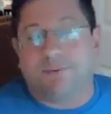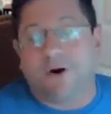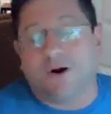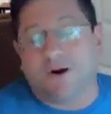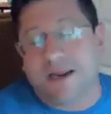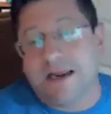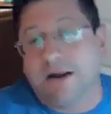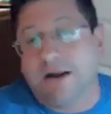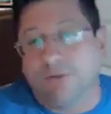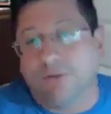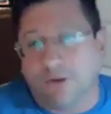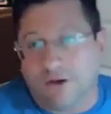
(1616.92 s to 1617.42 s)

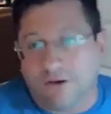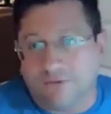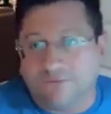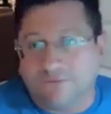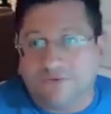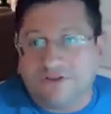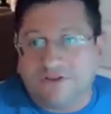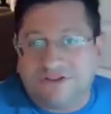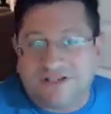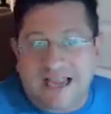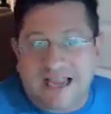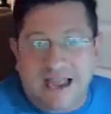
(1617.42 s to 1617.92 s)
parking along
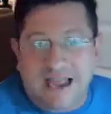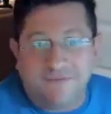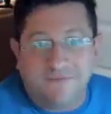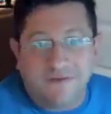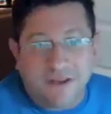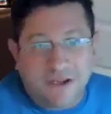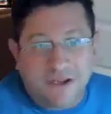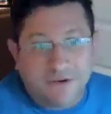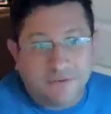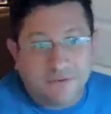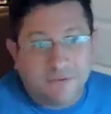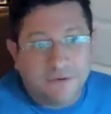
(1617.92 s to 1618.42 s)
First
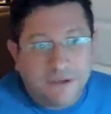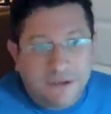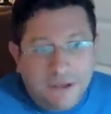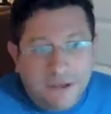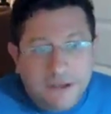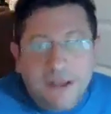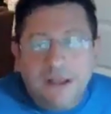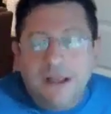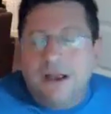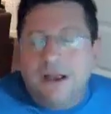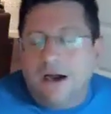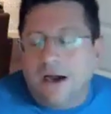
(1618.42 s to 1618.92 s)
Avenue.
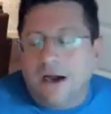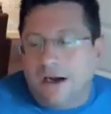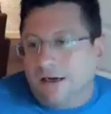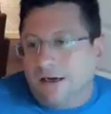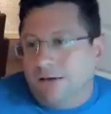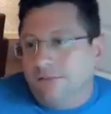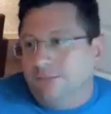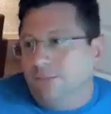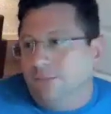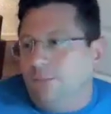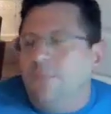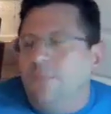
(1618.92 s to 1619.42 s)

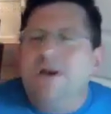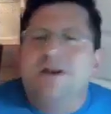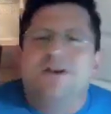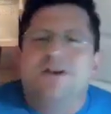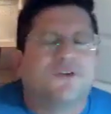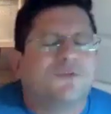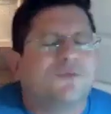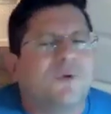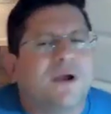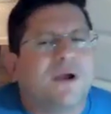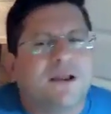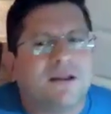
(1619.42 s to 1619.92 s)
We
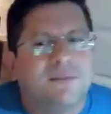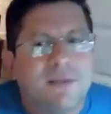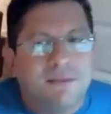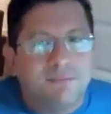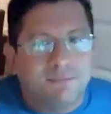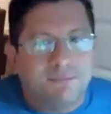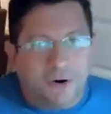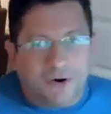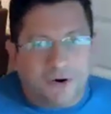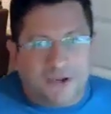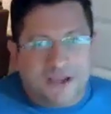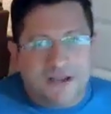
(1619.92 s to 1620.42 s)
just recommend
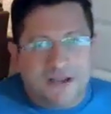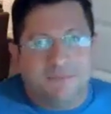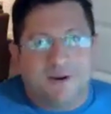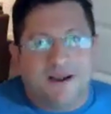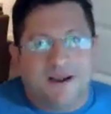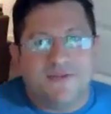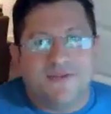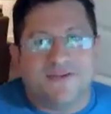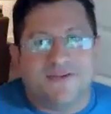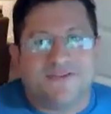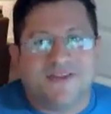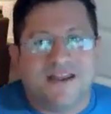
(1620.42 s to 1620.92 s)
parking by
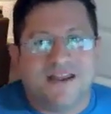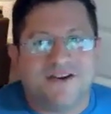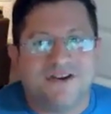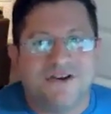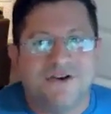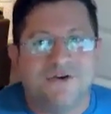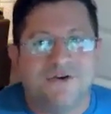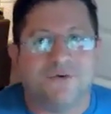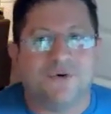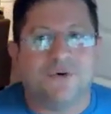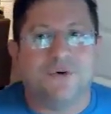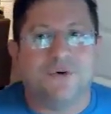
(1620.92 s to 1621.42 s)
the station you're